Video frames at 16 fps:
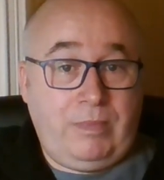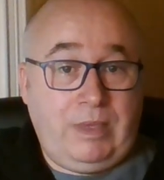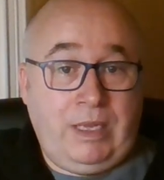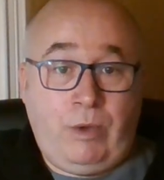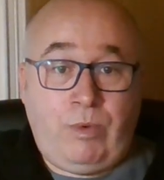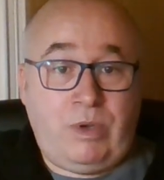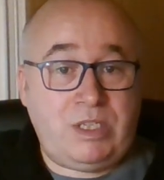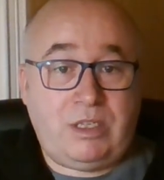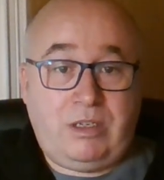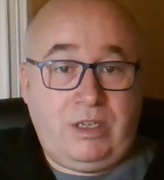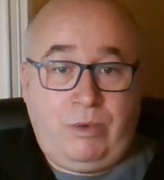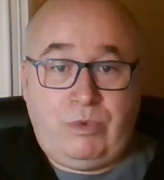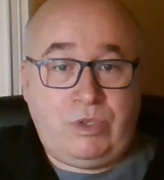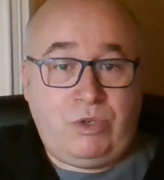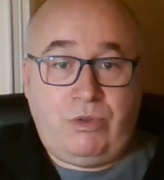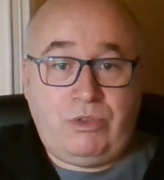And it
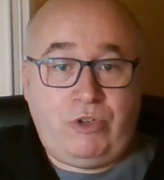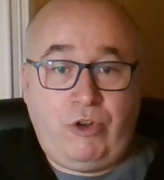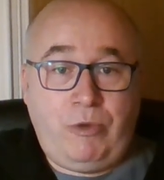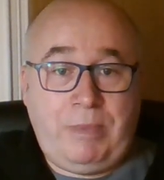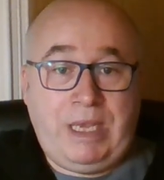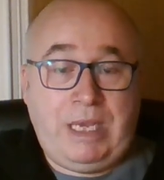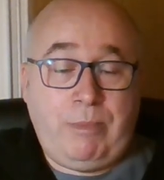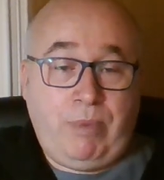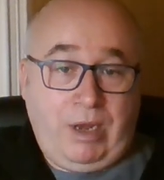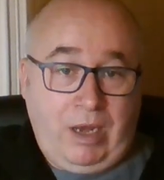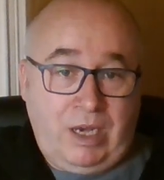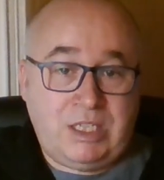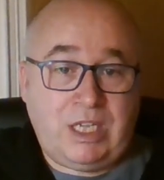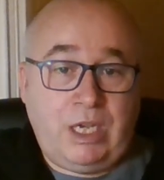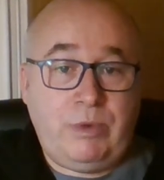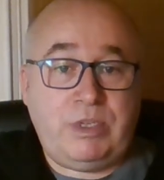was nothing to do with me, but
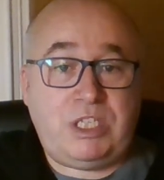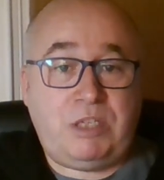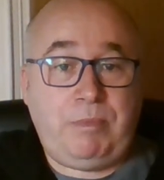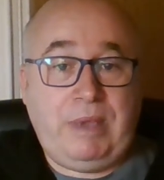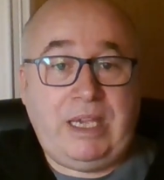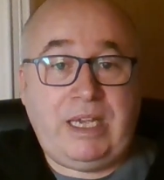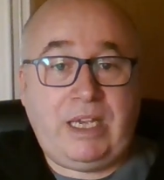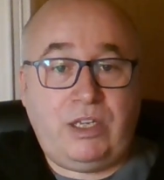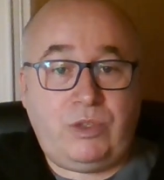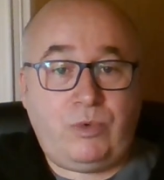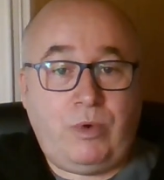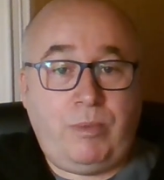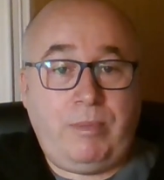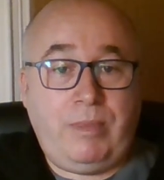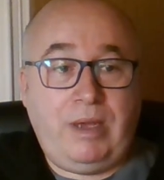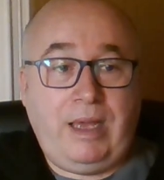as I was speaking to
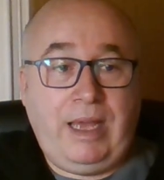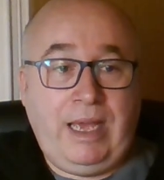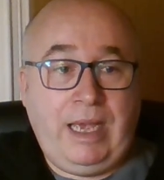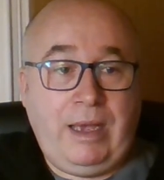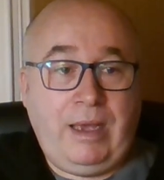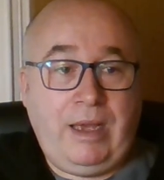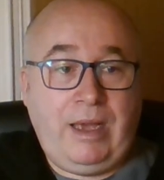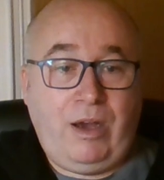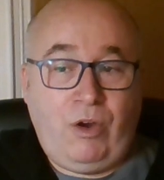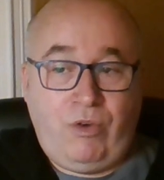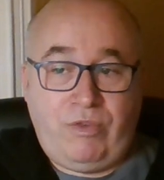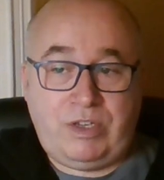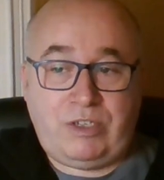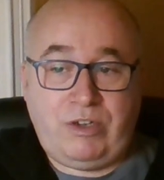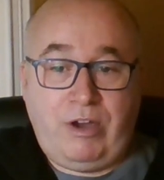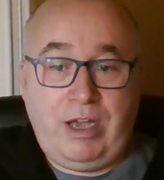him
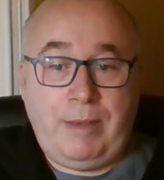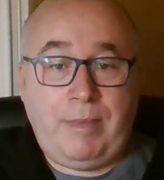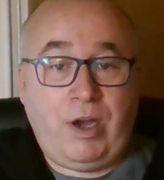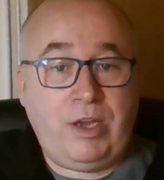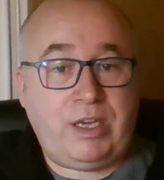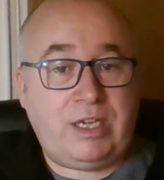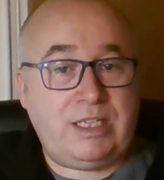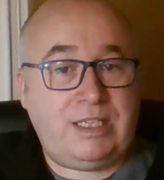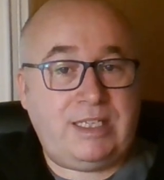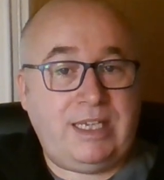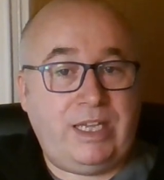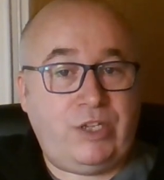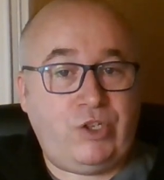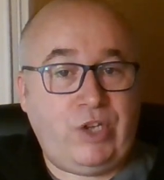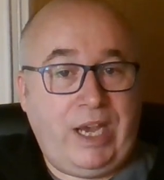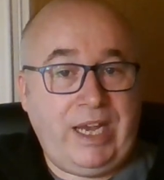over time, I could see a
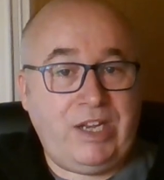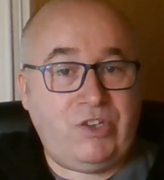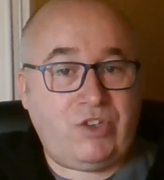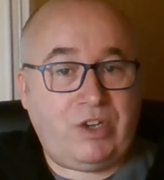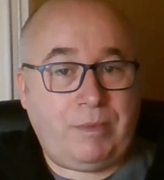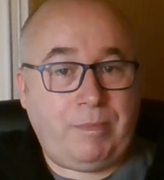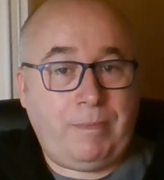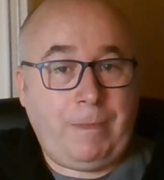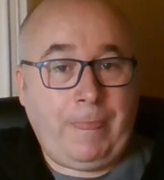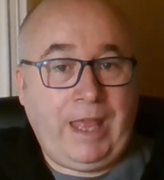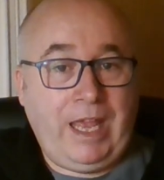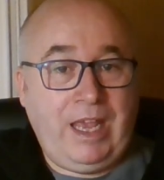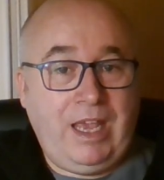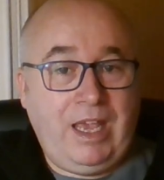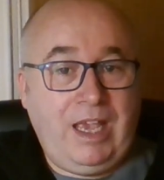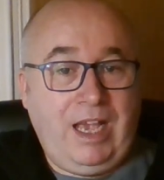change in him.
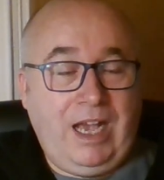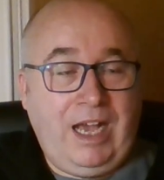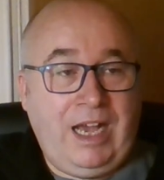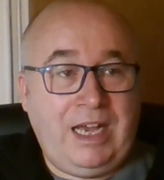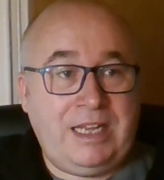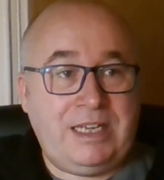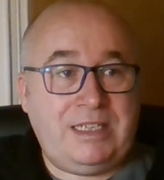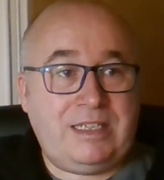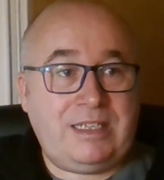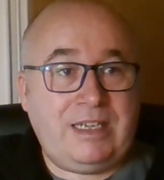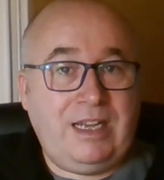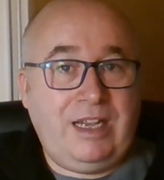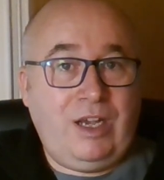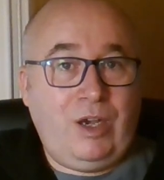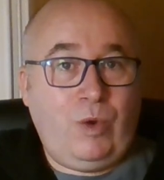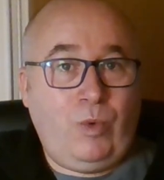And
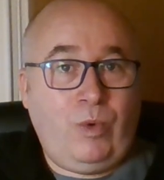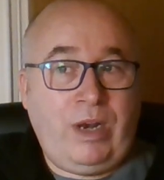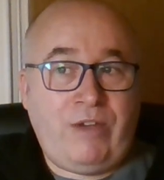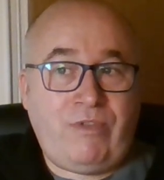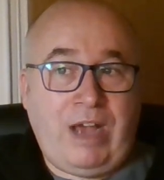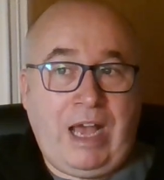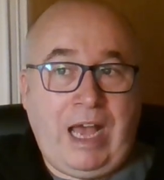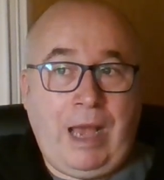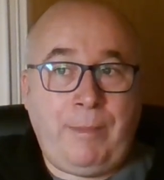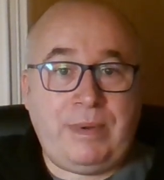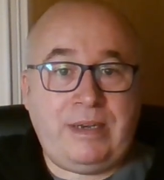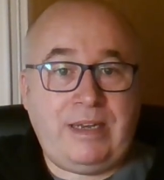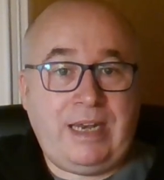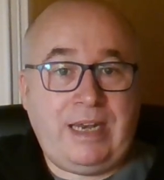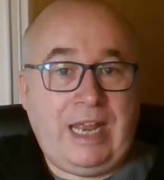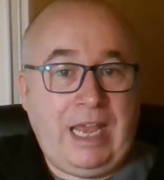whatever
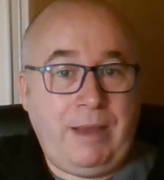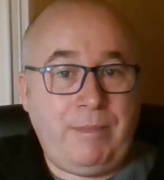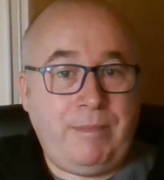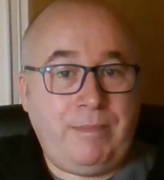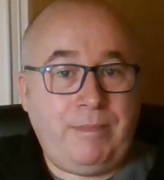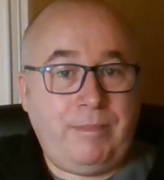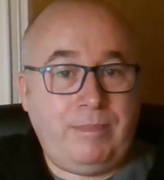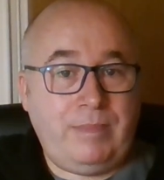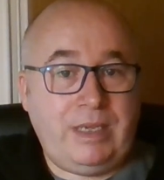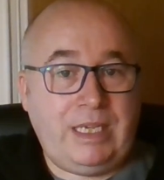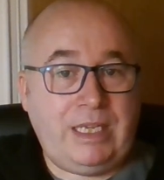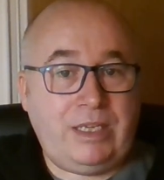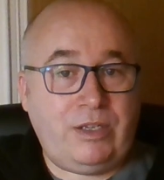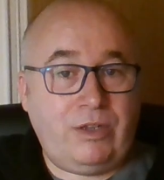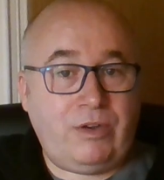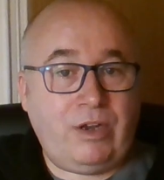happened in him,
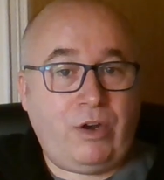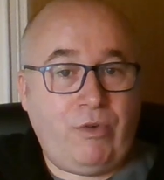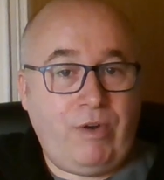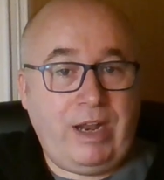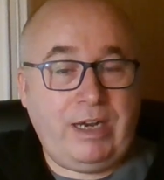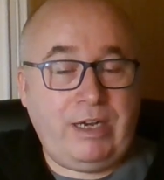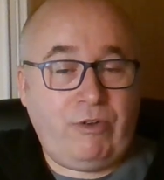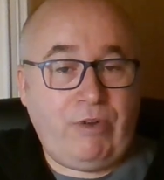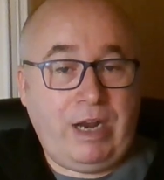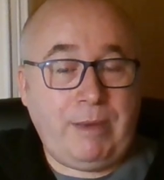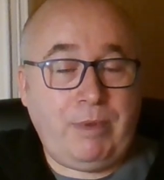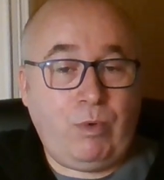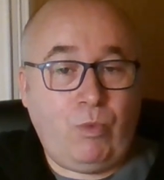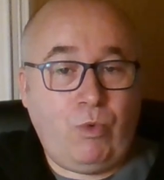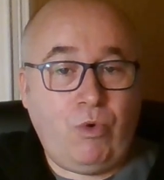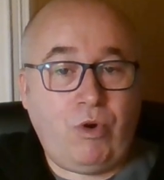he'd done
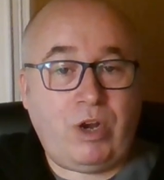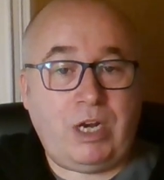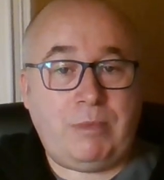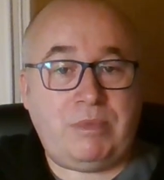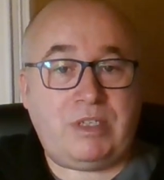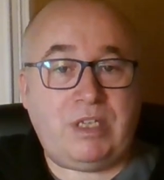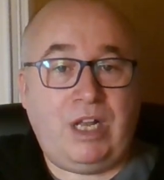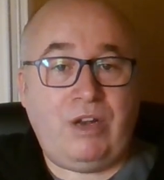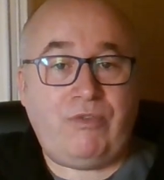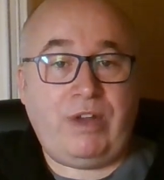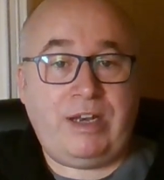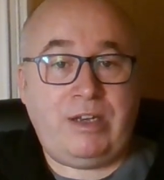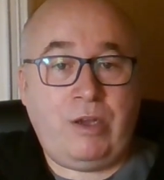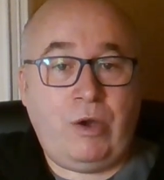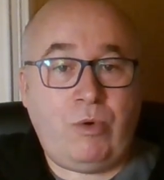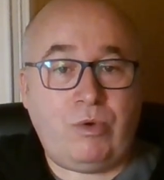incredible work on himself
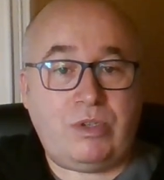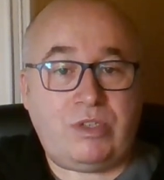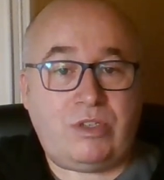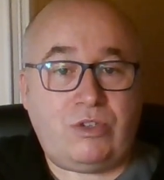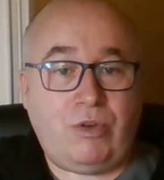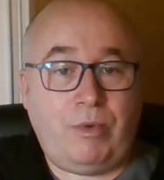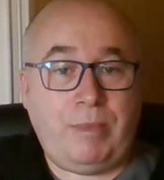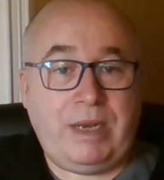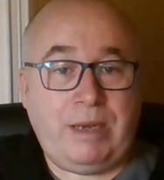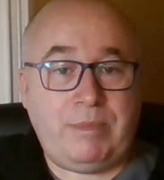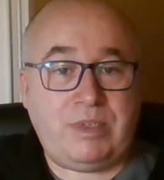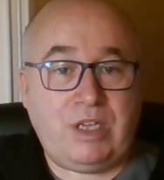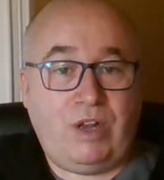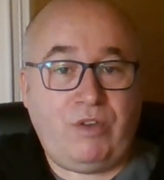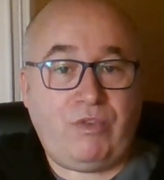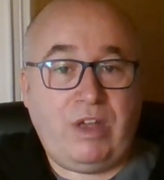and noticed something in
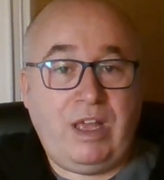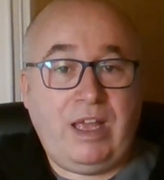himself.